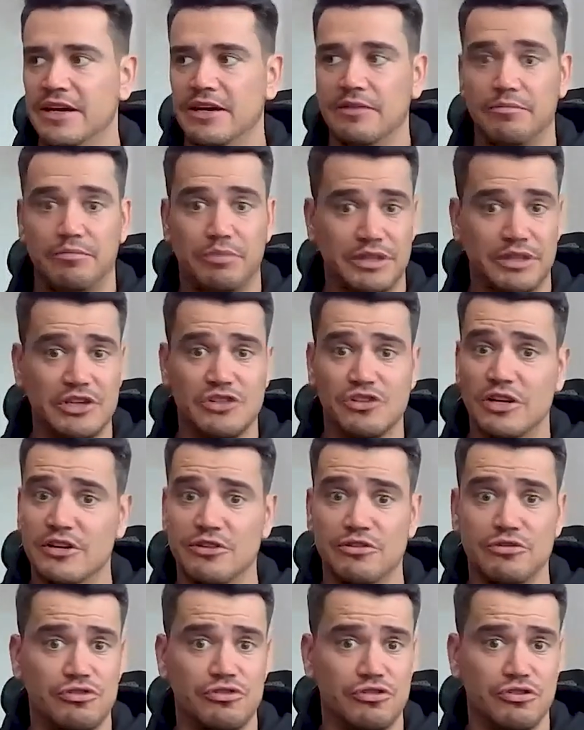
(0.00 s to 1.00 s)
potentially
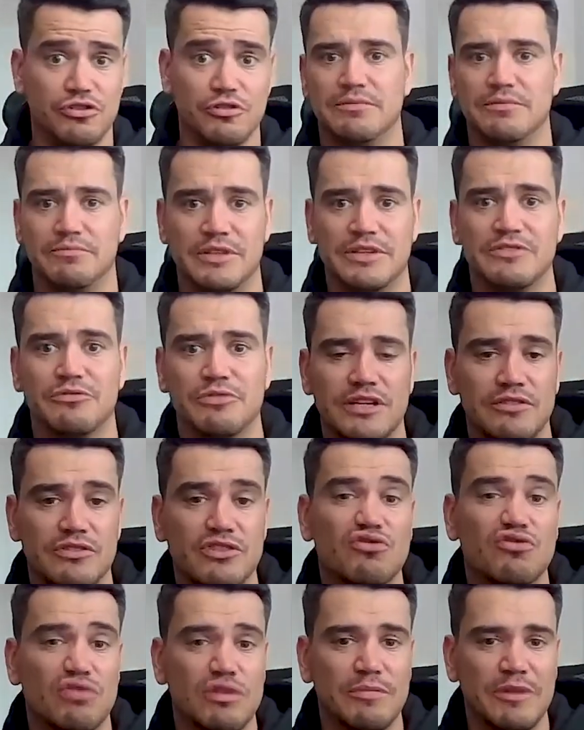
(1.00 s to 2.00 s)
YouTube. So that's already
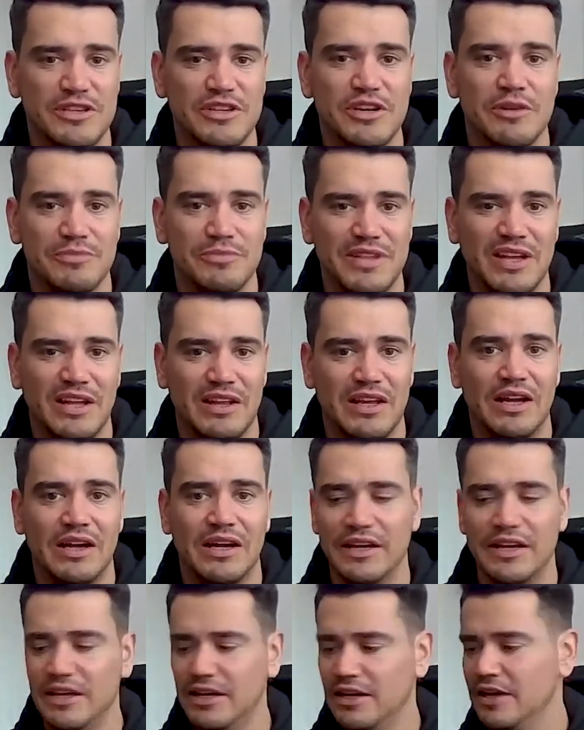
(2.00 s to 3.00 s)
three medium
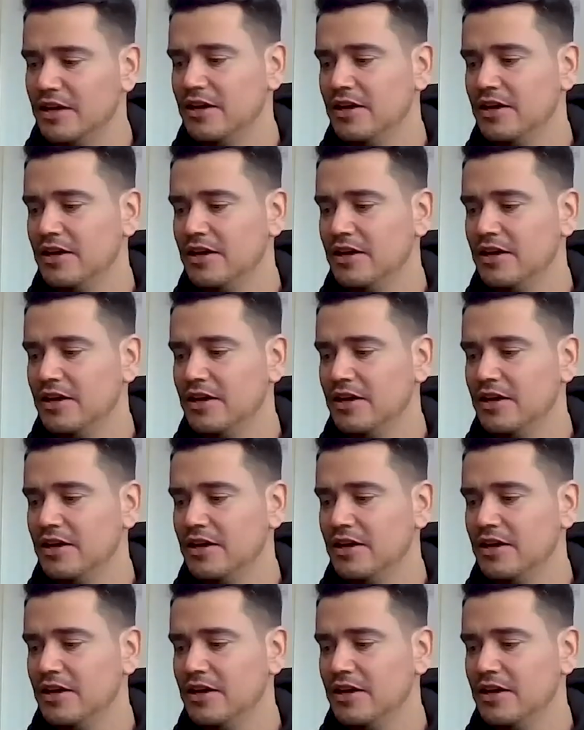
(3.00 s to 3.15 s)
technically.